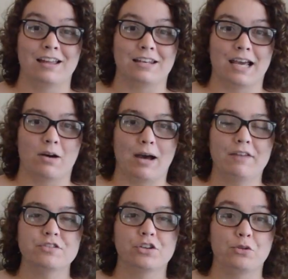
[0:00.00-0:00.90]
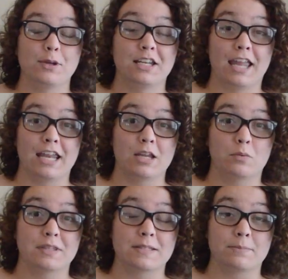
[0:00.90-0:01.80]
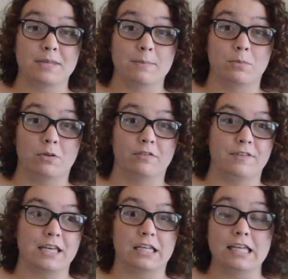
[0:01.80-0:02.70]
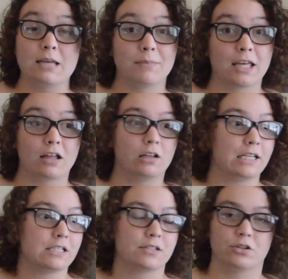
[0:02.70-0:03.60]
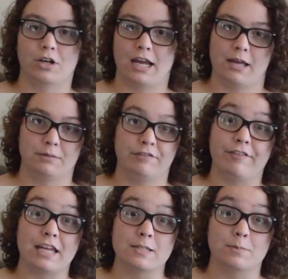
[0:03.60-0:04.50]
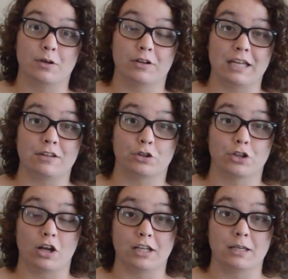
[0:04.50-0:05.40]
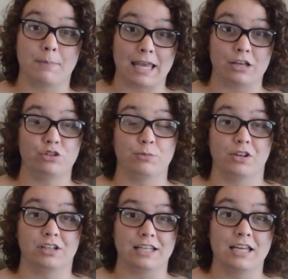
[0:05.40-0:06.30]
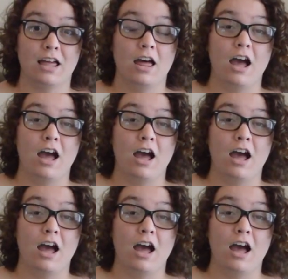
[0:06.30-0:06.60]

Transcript: Now, after communicating with some people via email, Instagram, and Facebook in the chronic pain community,